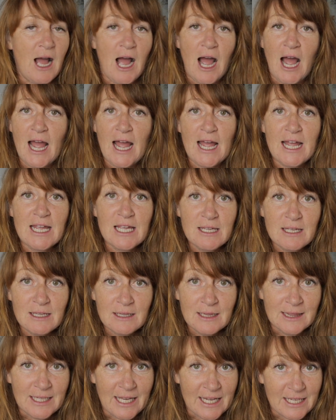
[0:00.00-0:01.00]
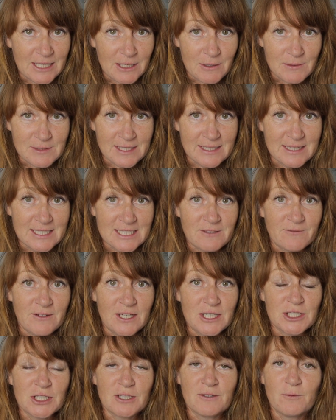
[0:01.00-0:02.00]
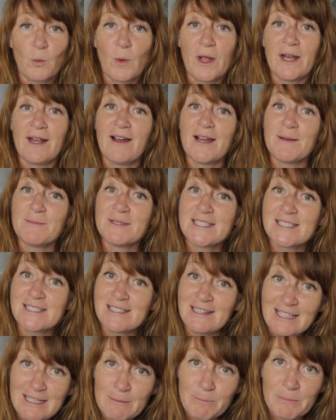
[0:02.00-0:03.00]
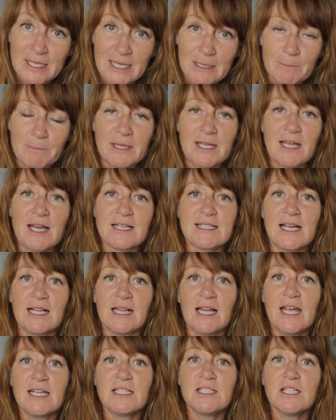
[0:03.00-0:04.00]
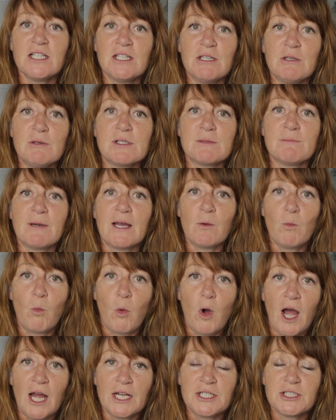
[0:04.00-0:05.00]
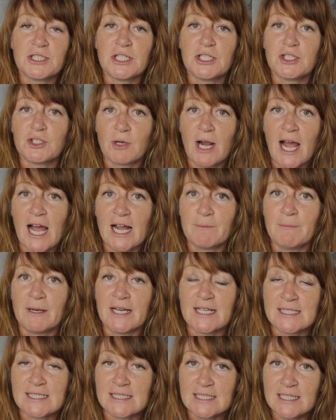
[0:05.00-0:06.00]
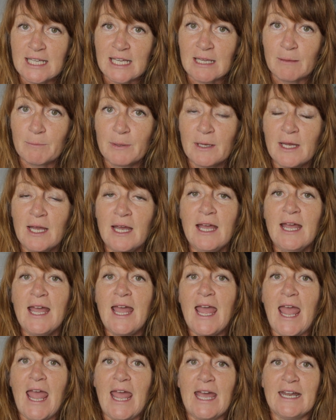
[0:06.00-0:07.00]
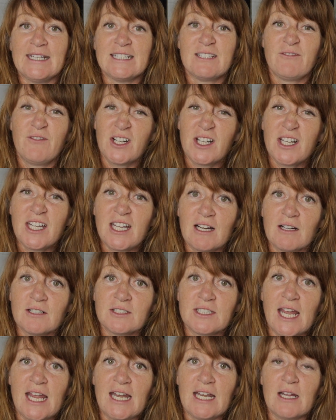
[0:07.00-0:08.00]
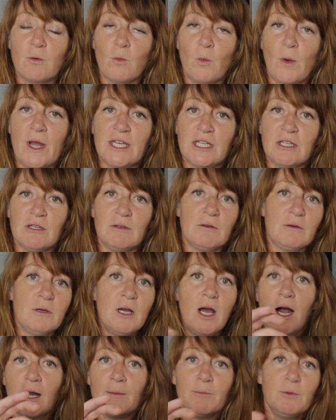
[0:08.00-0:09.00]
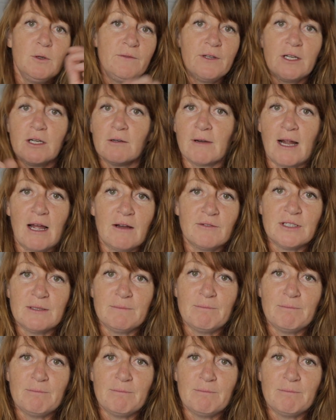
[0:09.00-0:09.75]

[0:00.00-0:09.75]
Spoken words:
I like using this feature when I'm sleeping because I like to use my watch to track my sleep, and it's very irritating when you are moving around